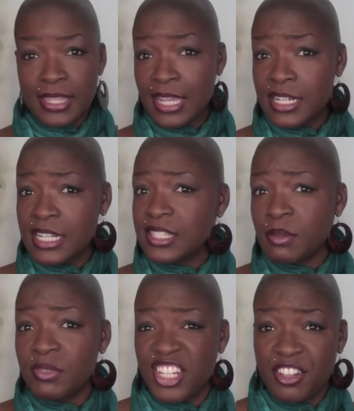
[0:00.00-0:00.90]
They need
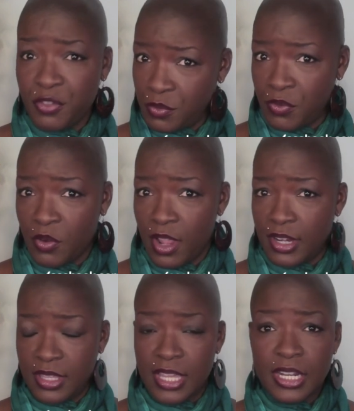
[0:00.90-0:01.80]
some different
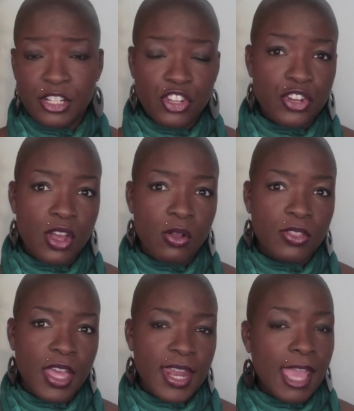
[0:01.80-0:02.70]
variety. They need to know that